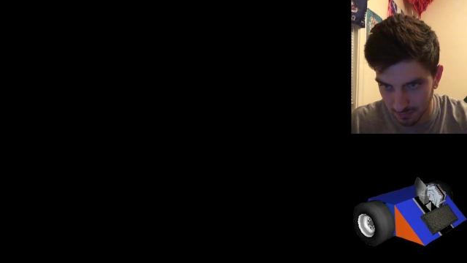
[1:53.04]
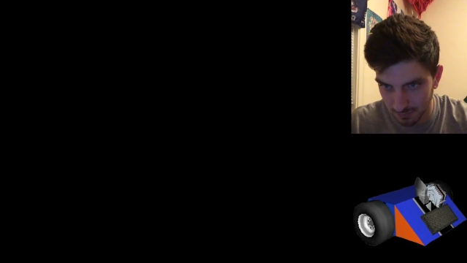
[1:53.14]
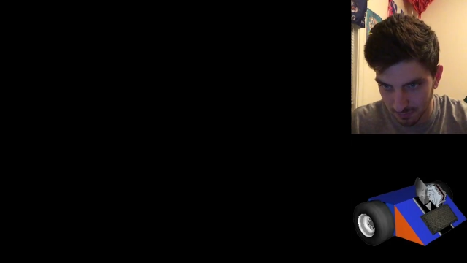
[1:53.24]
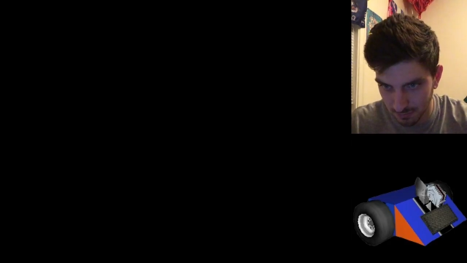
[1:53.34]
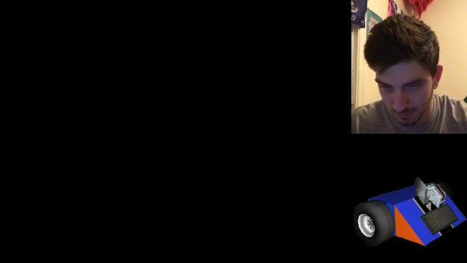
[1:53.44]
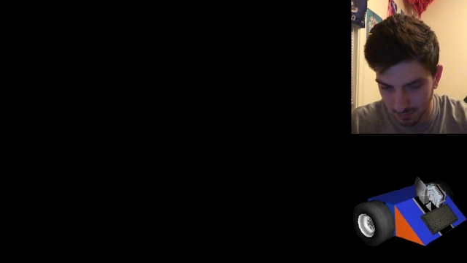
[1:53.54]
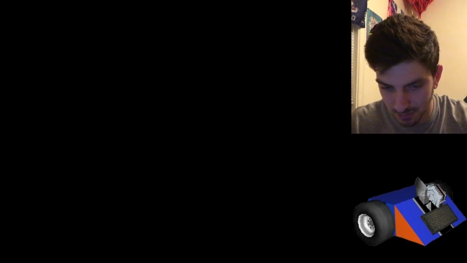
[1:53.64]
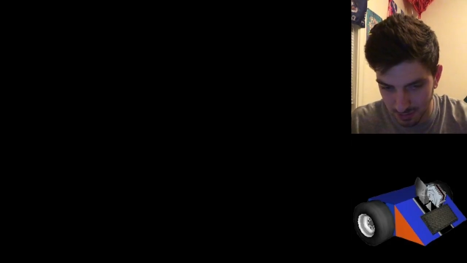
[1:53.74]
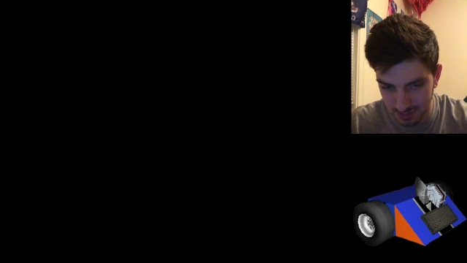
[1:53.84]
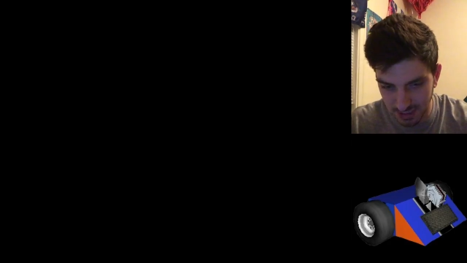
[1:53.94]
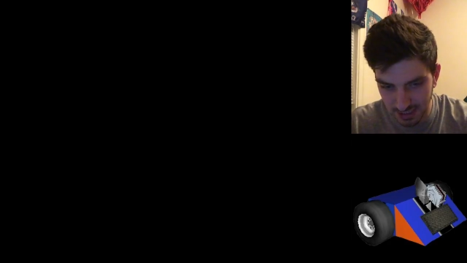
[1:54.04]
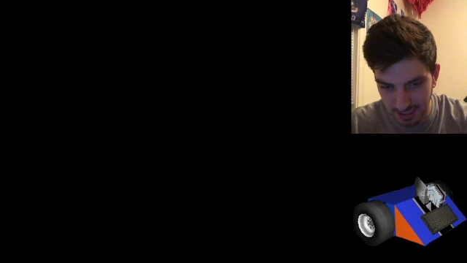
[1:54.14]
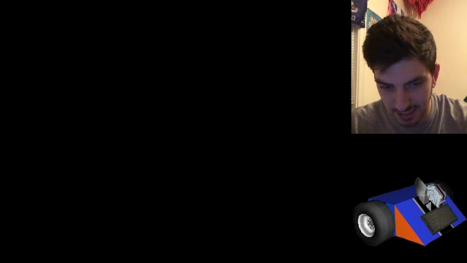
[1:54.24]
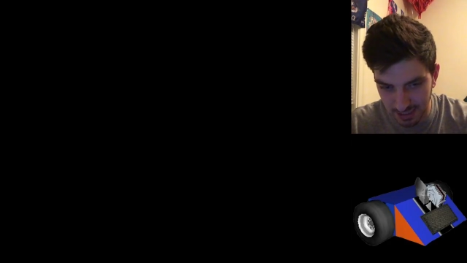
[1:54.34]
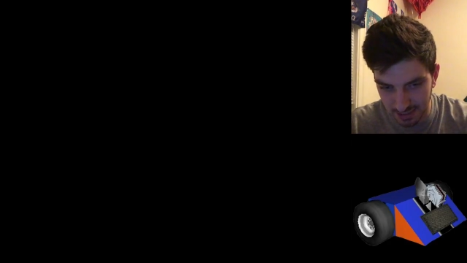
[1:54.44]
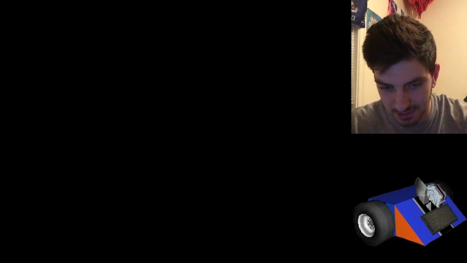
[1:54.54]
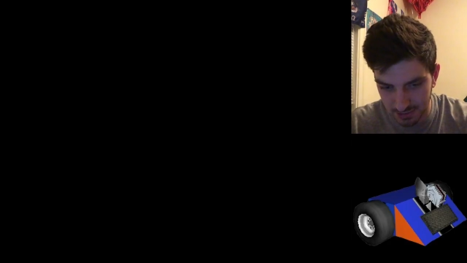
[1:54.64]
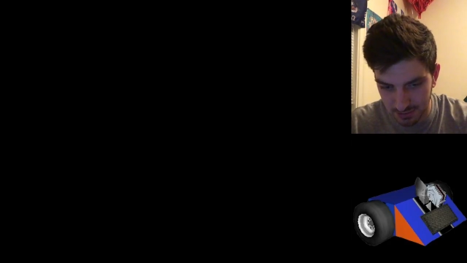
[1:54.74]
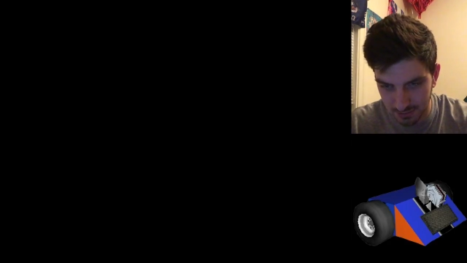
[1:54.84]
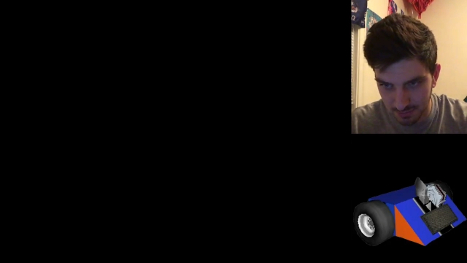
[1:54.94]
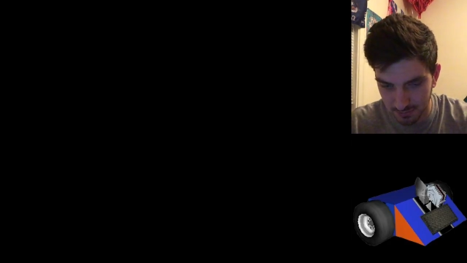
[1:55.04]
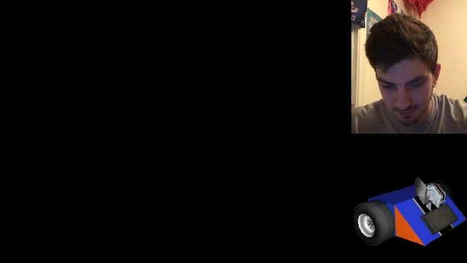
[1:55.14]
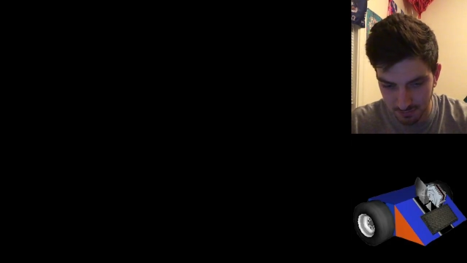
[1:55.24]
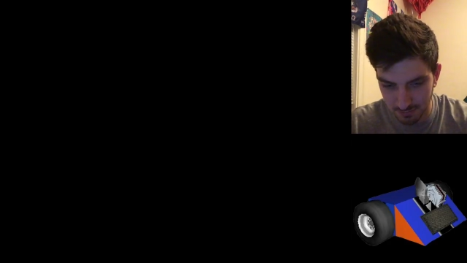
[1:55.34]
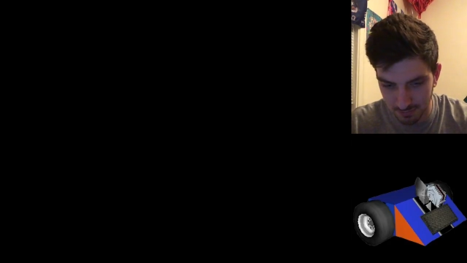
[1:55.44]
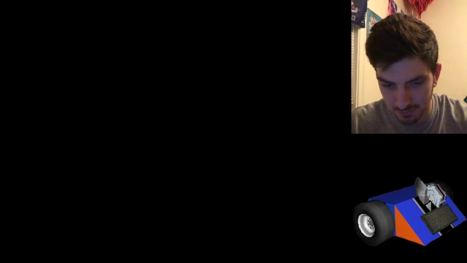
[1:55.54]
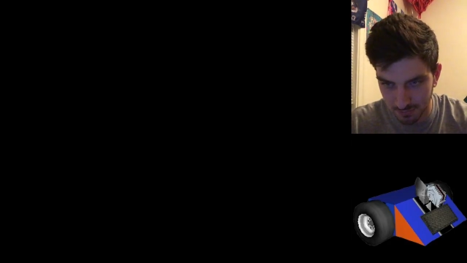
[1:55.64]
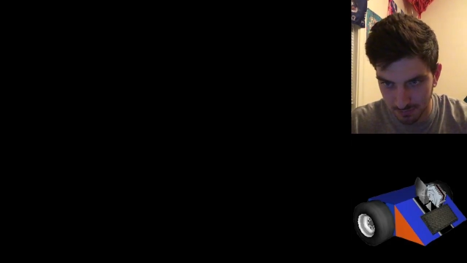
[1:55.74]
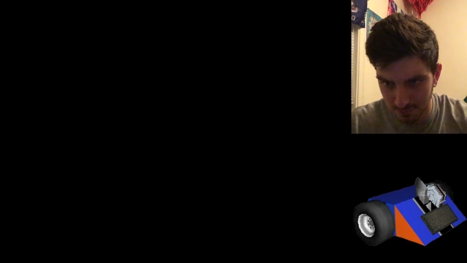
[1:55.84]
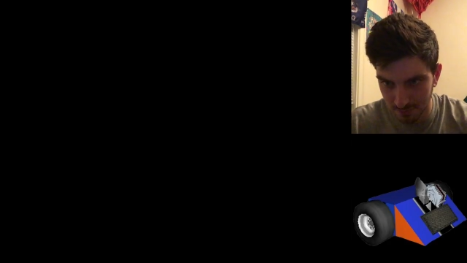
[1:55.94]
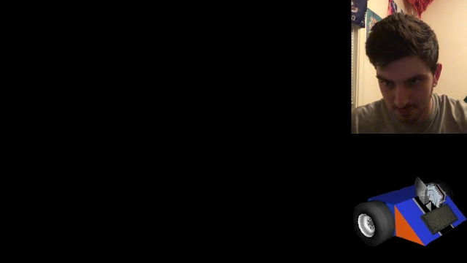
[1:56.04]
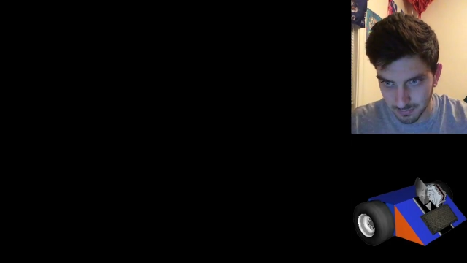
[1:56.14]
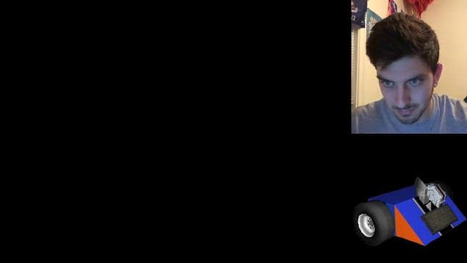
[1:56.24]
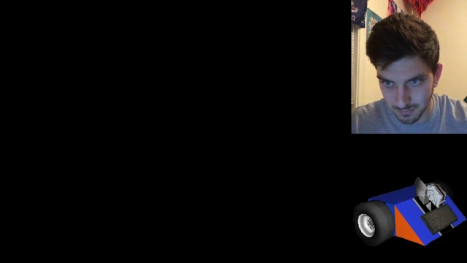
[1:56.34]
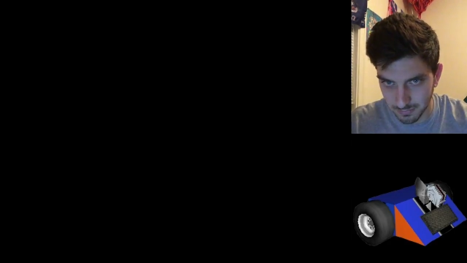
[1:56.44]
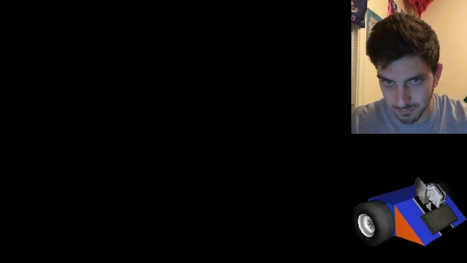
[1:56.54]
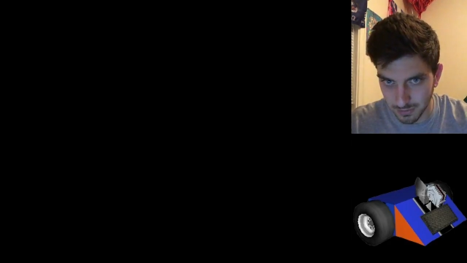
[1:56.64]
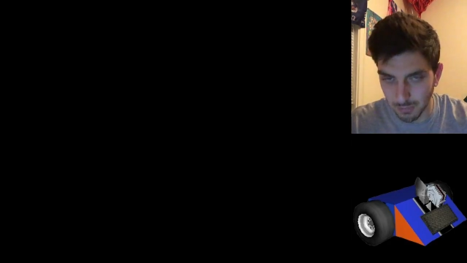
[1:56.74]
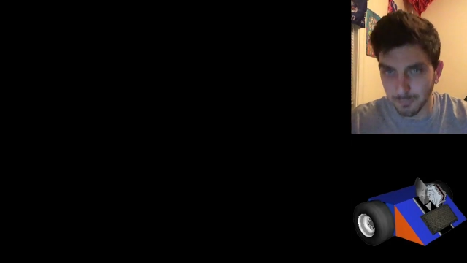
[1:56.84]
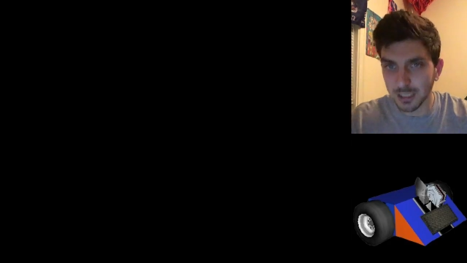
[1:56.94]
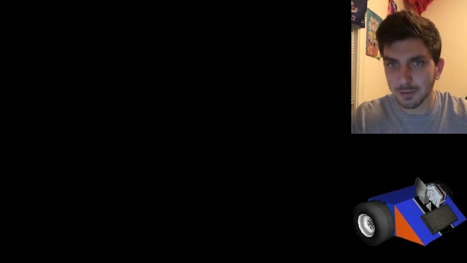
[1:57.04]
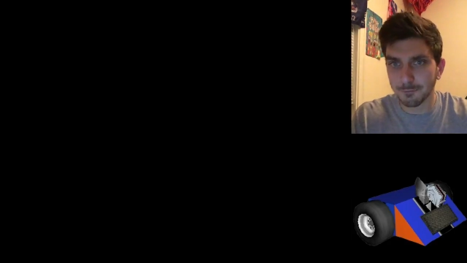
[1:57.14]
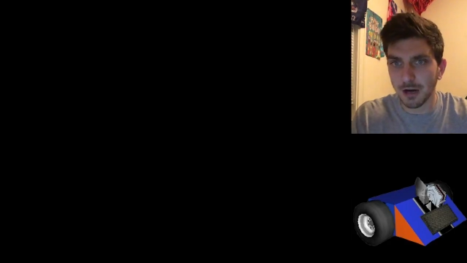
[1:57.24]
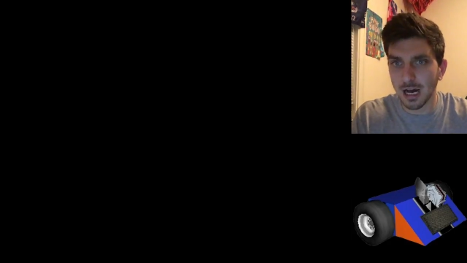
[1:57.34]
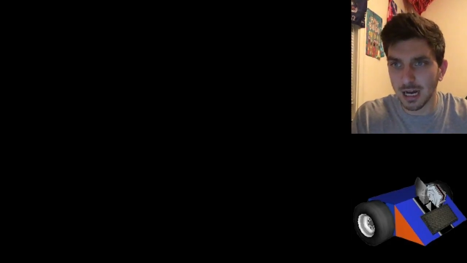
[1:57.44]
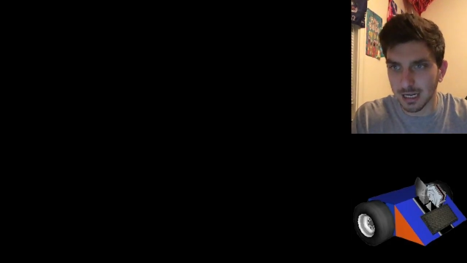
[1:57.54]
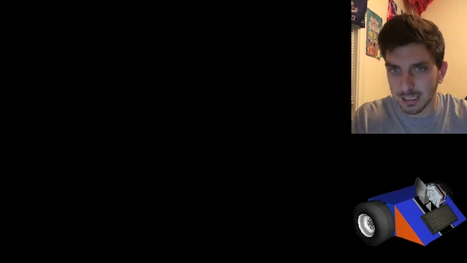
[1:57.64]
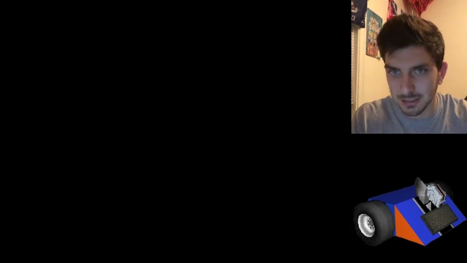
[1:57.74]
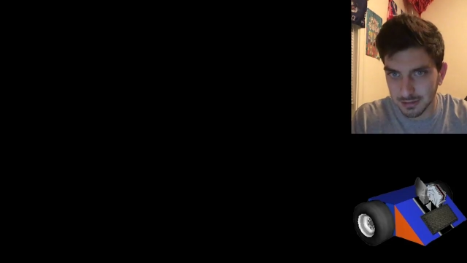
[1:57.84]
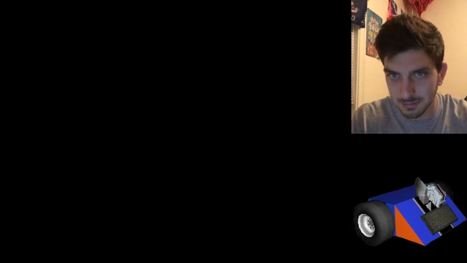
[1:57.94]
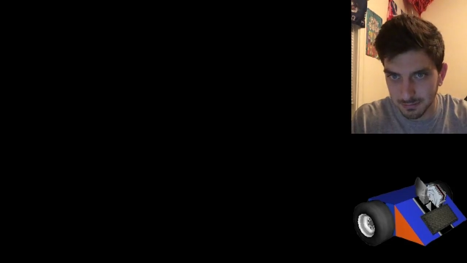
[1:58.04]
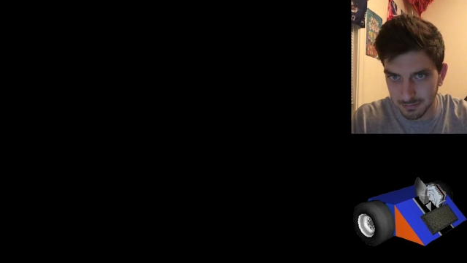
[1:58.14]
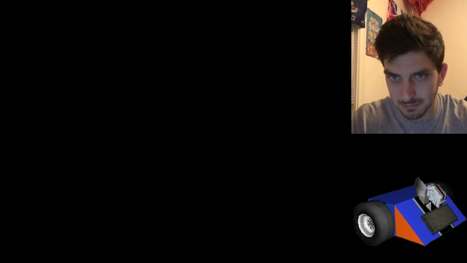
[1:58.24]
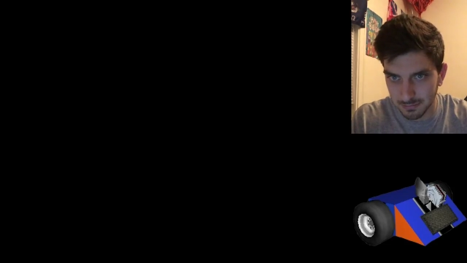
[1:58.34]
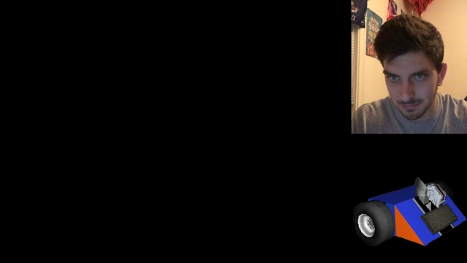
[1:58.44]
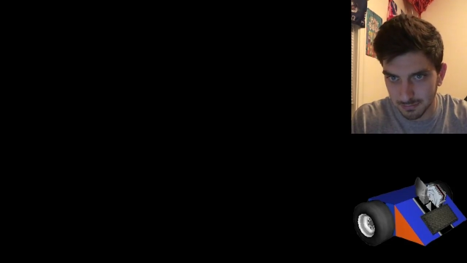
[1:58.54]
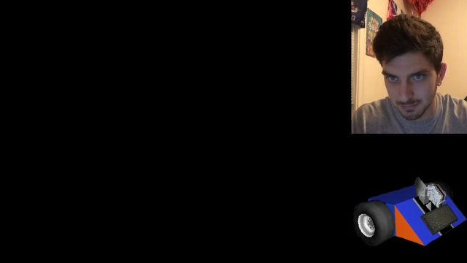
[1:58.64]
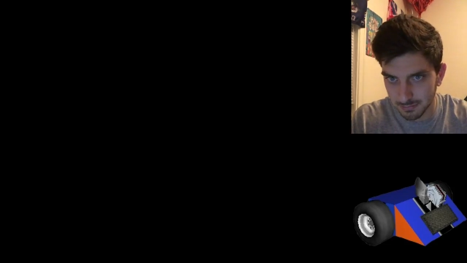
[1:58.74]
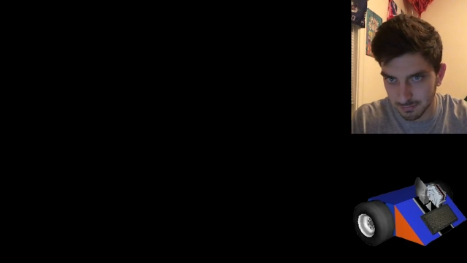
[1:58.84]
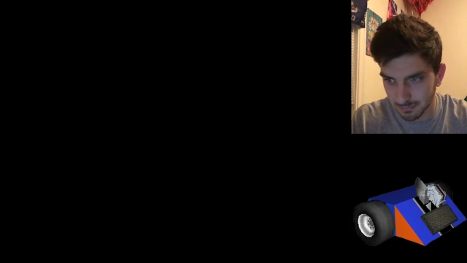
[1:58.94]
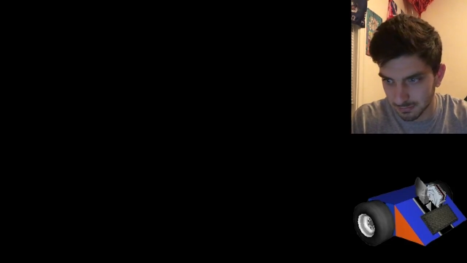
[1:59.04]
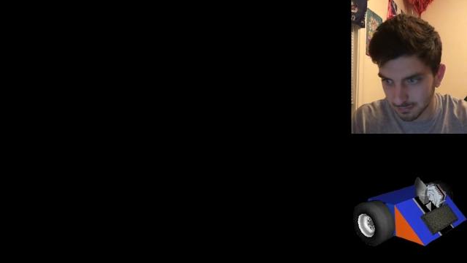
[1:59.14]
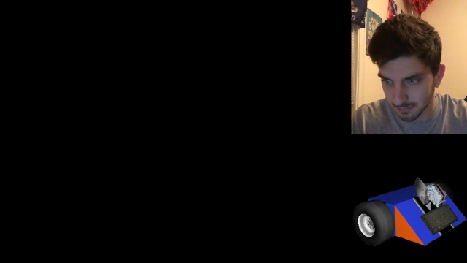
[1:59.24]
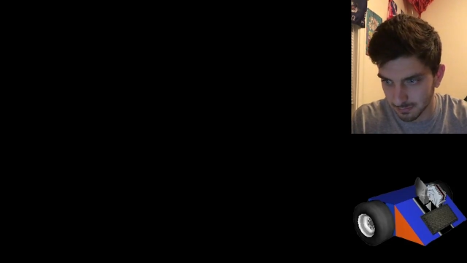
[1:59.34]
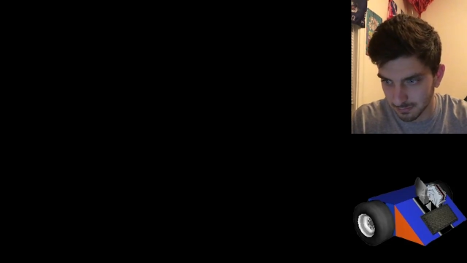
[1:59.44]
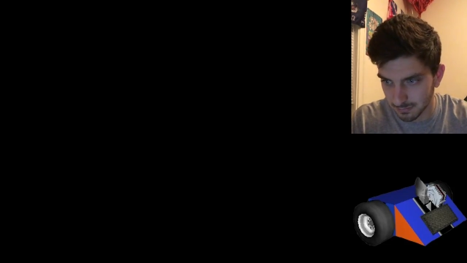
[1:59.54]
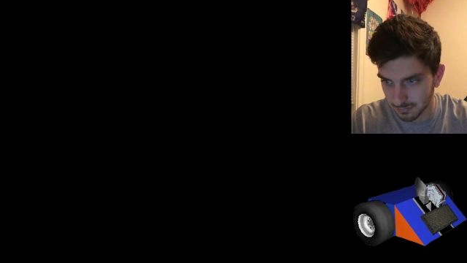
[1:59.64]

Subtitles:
[no speech]